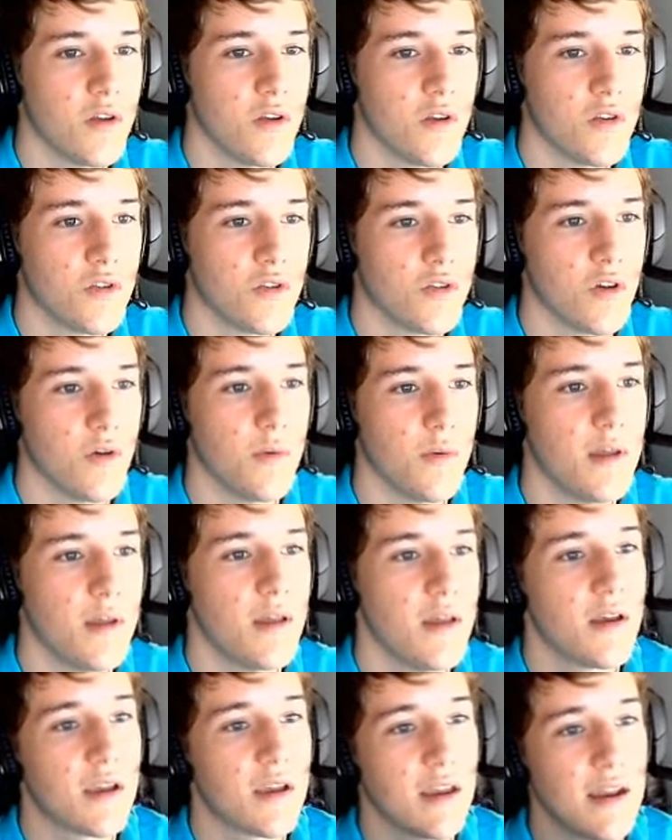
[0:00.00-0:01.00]
So,
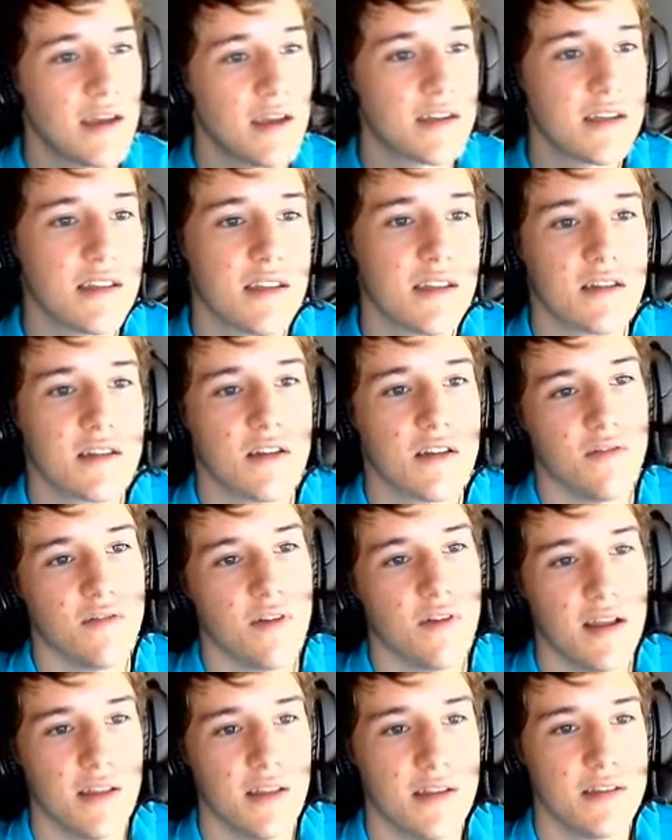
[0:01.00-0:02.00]
connecting this to the
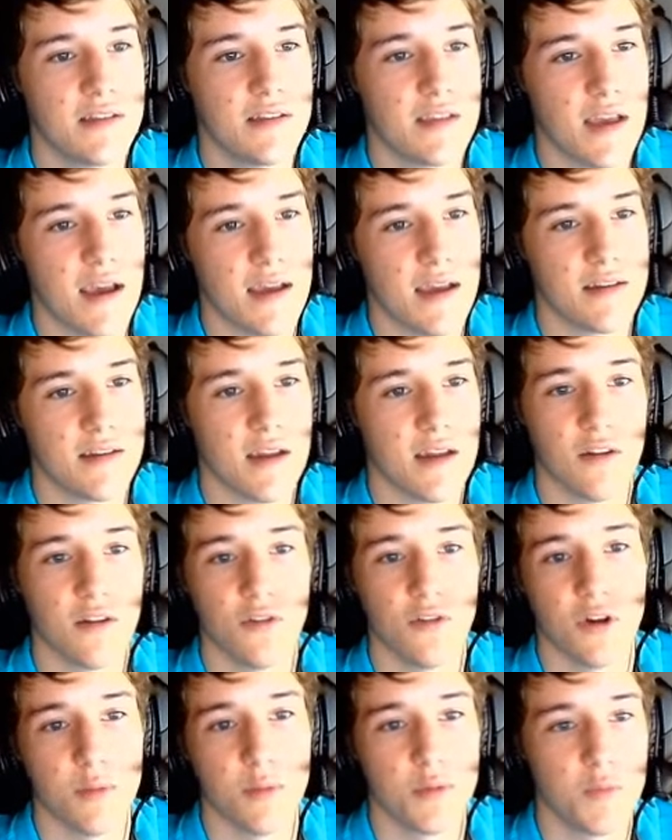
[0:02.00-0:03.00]
violence at Donald
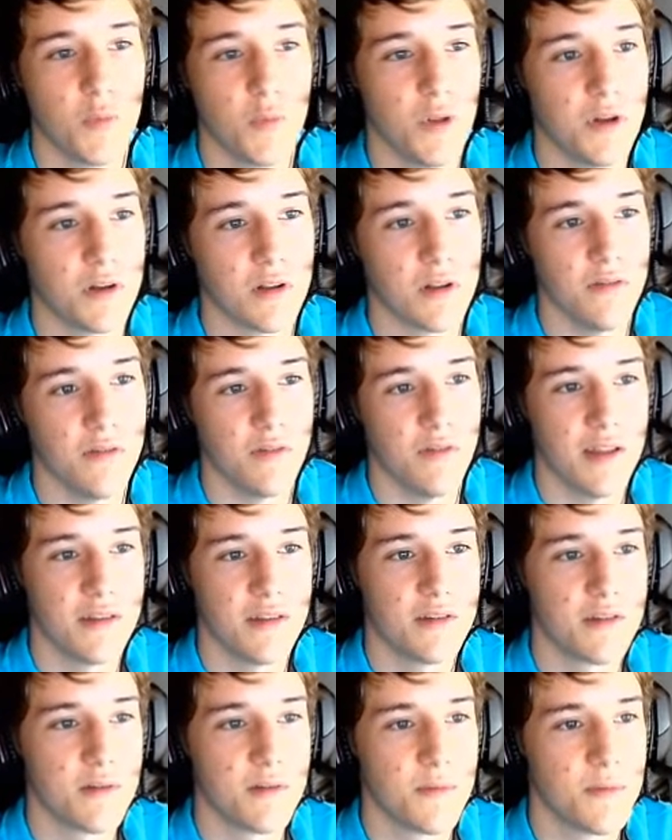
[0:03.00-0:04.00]
Trump's political
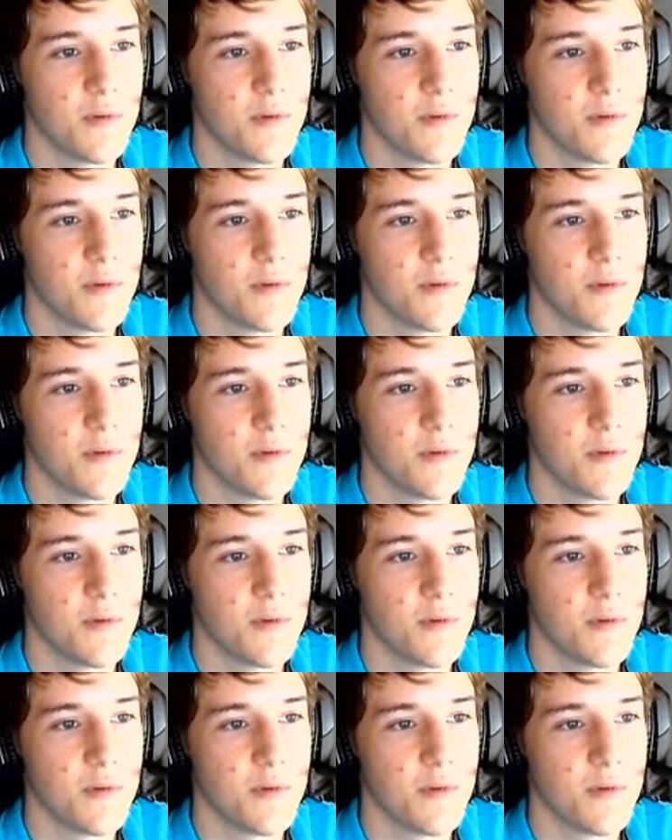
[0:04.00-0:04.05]
events.